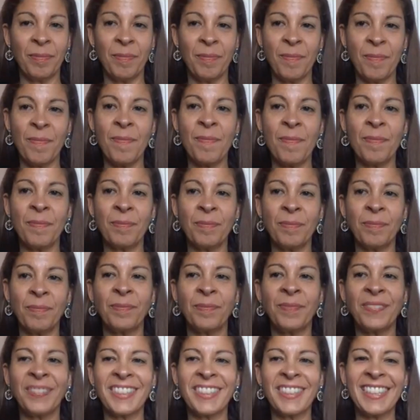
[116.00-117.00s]

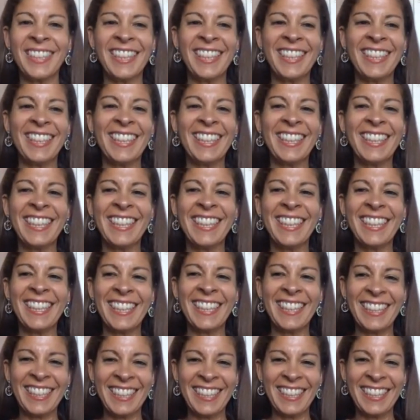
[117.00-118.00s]

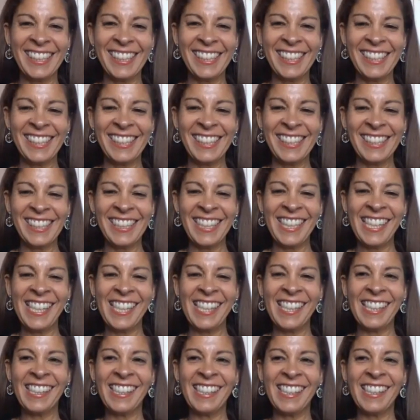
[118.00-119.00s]

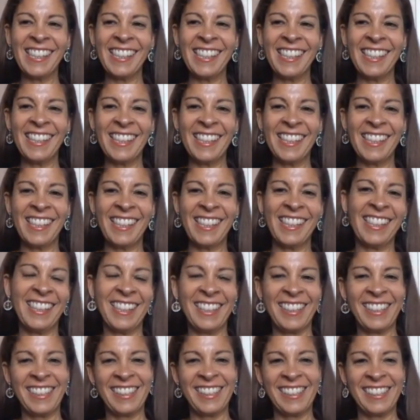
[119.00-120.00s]

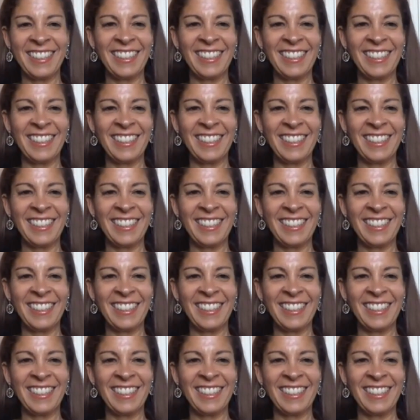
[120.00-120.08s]
[no speech]